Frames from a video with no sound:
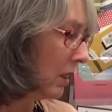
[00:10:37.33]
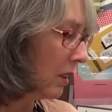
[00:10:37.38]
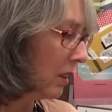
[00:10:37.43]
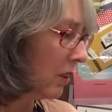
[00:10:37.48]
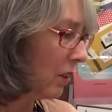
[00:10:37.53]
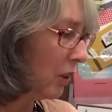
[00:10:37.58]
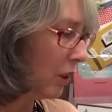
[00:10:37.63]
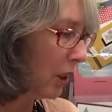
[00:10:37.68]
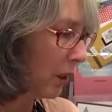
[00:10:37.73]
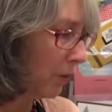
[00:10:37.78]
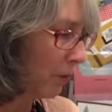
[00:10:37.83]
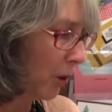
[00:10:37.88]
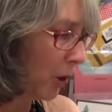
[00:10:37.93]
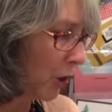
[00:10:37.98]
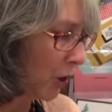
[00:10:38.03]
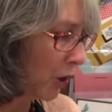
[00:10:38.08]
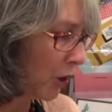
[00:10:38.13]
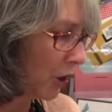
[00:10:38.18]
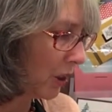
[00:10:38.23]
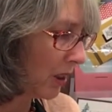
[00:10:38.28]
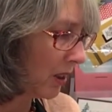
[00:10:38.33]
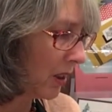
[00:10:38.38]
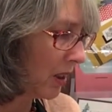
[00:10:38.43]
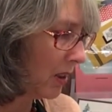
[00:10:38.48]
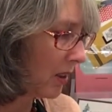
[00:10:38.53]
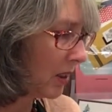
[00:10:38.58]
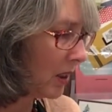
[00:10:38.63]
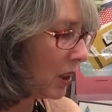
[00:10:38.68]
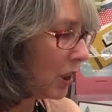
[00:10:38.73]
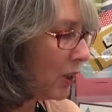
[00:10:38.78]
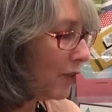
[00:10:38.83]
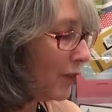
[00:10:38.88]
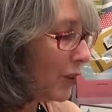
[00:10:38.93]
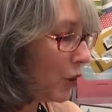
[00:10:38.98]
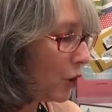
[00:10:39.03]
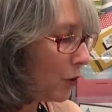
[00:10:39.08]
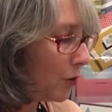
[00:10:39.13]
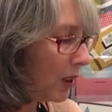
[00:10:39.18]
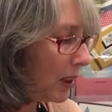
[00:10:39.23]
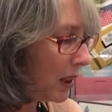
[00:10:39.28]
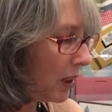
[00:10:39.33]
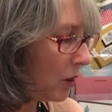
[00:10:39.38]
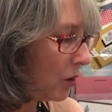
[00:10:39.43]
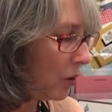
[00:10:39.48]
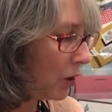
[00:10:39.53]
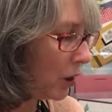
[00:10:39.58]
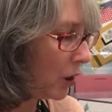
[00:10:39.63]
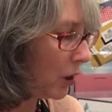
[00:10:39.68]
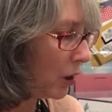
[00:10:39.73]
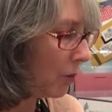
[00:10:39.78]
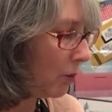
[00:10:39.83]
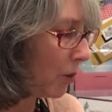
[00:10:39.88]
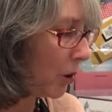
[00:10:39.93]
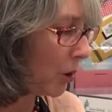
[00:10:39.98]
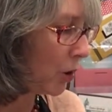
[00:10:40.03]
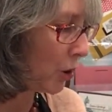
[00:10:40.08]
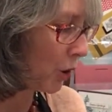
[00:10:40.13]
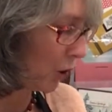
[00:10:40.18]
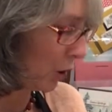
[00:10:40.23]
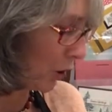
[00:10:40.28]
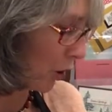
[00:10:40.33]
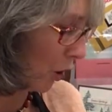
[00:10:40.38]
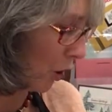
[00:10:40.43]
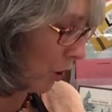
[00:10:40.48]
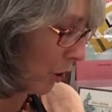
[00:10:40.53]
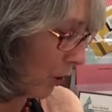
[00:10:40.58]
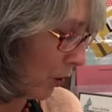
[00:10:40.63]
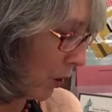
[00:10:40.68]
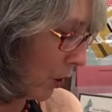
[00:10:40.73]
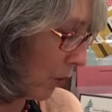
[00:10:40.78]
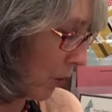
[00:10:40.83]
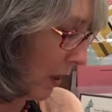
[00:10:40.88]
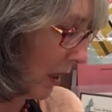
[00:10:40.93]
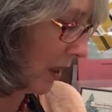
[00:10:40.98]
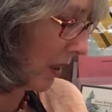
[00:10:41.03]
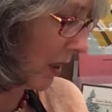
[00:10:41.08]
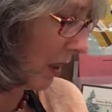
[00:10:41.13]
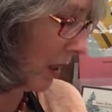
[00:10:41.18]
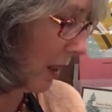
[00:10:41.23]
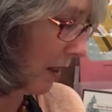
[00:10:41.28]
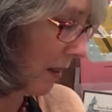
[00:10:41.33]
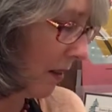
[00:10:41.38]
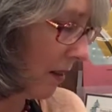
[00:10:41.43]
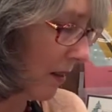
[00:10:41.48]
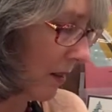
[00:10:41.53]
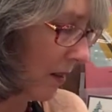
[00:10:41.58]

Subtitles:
you can purchase things individually or you can purchase the whole suite together.